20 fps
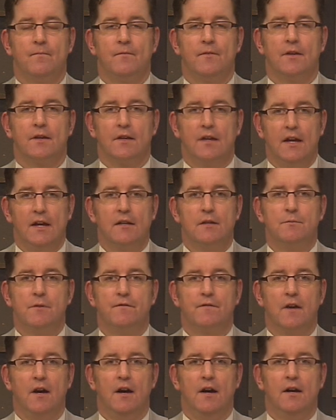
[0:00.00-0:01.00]
The kingdom
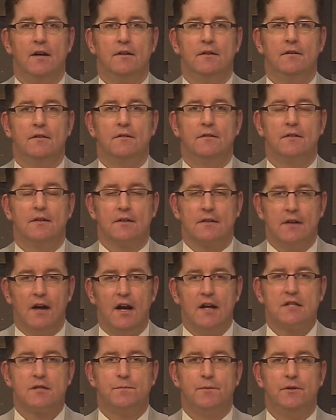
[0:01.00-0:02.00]
of God, the
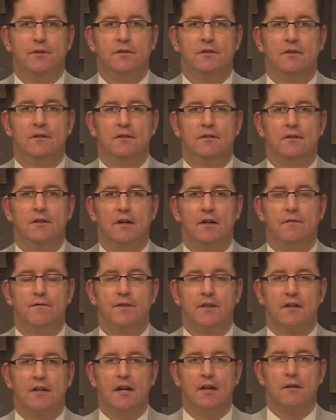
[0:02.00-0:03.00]
gospel of
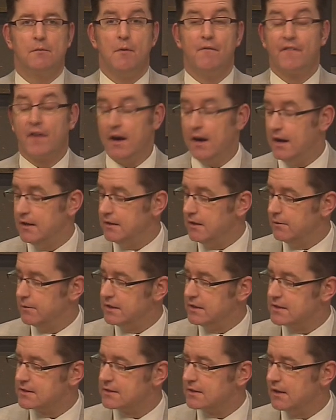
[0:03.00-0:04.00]
the kingdom of God. Now,
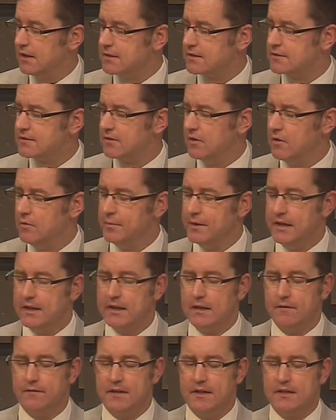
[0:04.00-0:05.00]
we discuss so
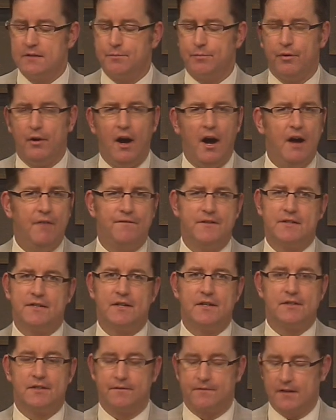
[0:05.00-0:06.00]
many of these
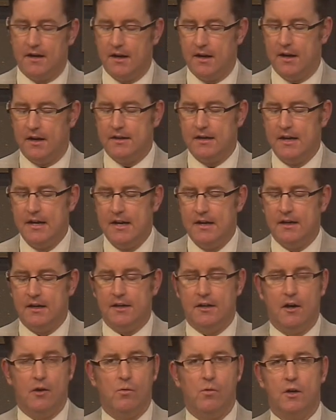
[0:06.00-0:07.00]
prophecies of God
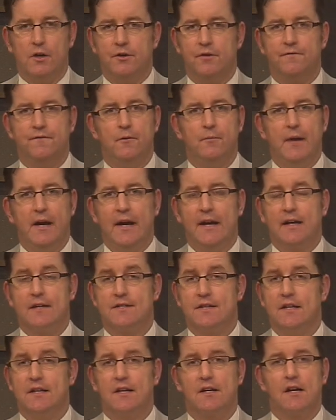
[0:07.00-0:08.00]
in our wonderful
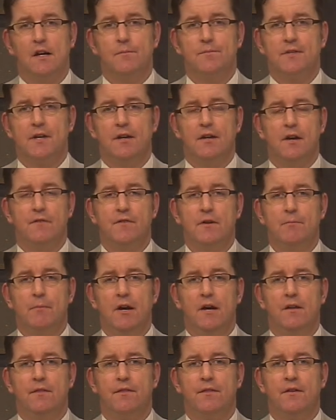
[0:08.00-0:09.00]
magazine. It comes out every
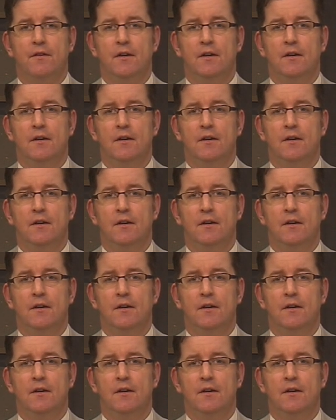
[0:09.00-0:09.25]
month.